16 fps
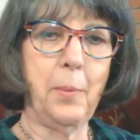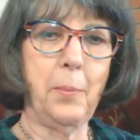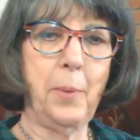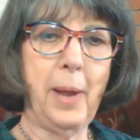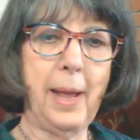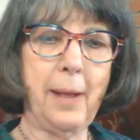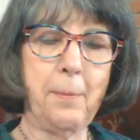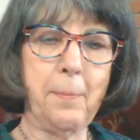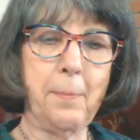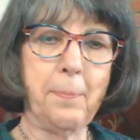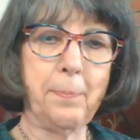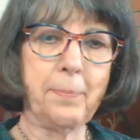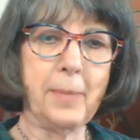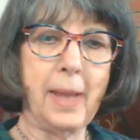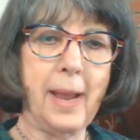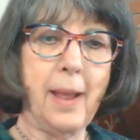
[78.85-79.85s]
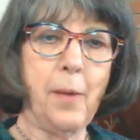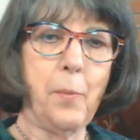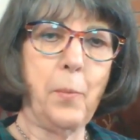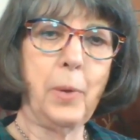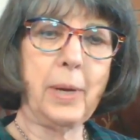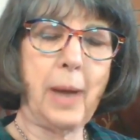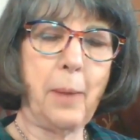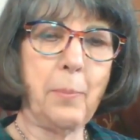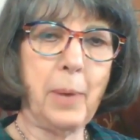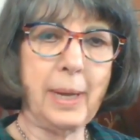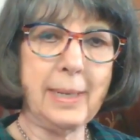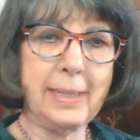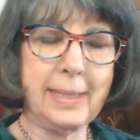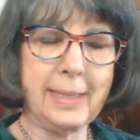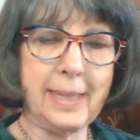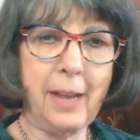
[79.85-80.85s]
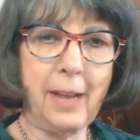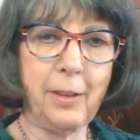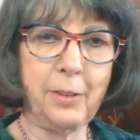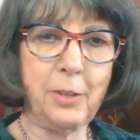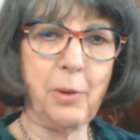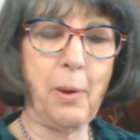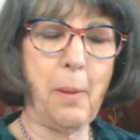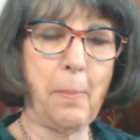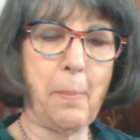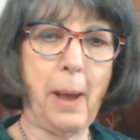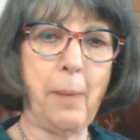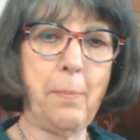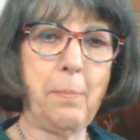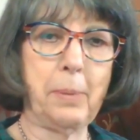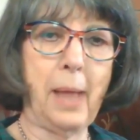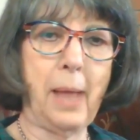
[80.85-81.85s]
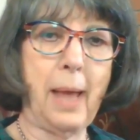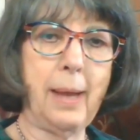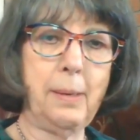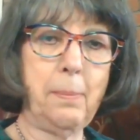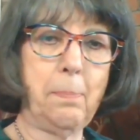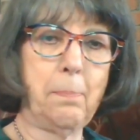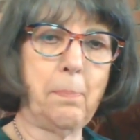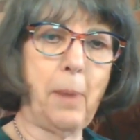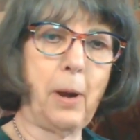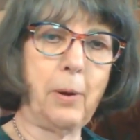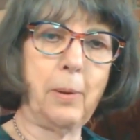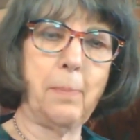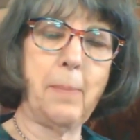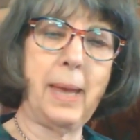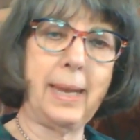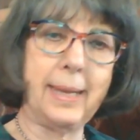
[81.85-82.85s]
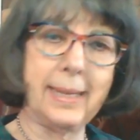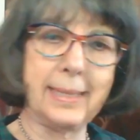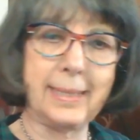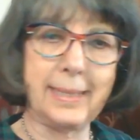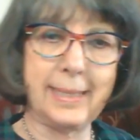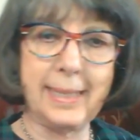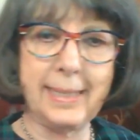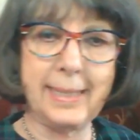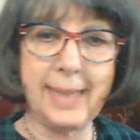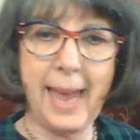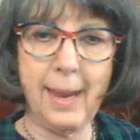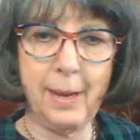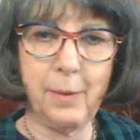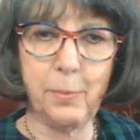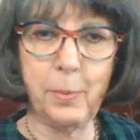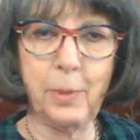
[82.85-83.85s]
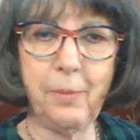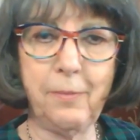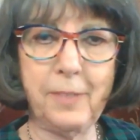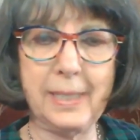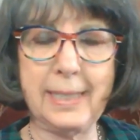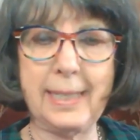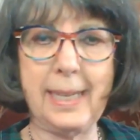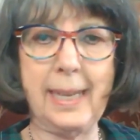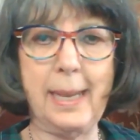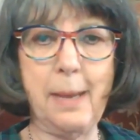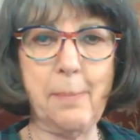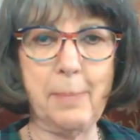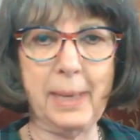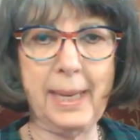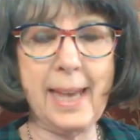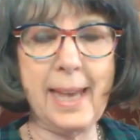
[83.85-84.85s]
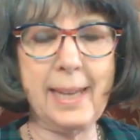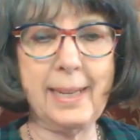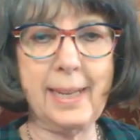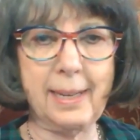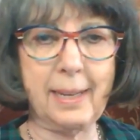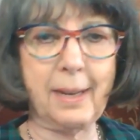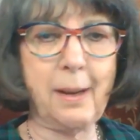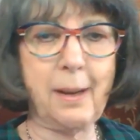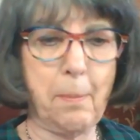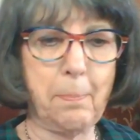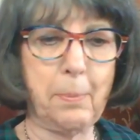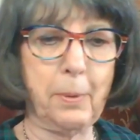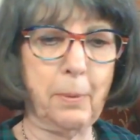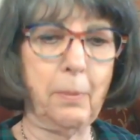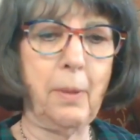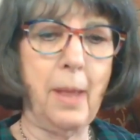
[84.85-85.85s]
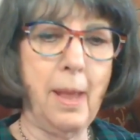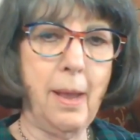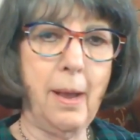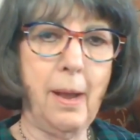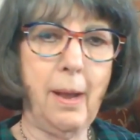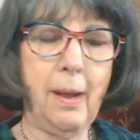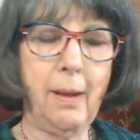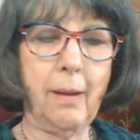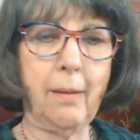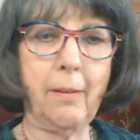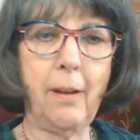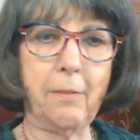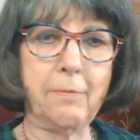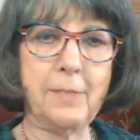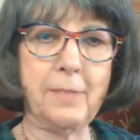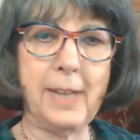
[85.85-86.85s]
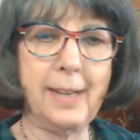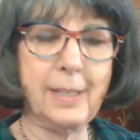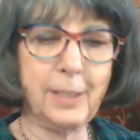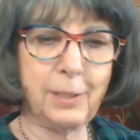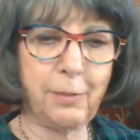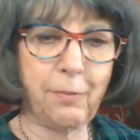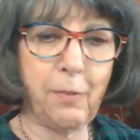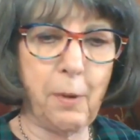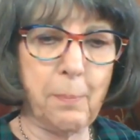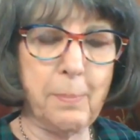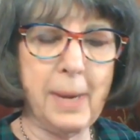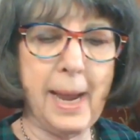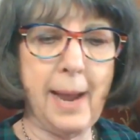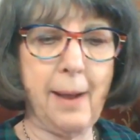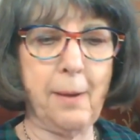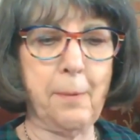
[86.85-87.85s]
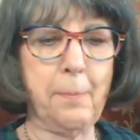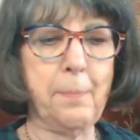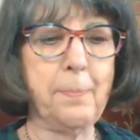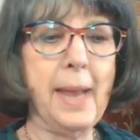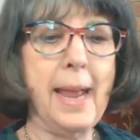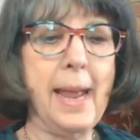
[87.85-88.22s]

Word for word: Well, what I want to tell you about blind Bartimaeus today, and we'll visit him again in a couple uh, of days from now,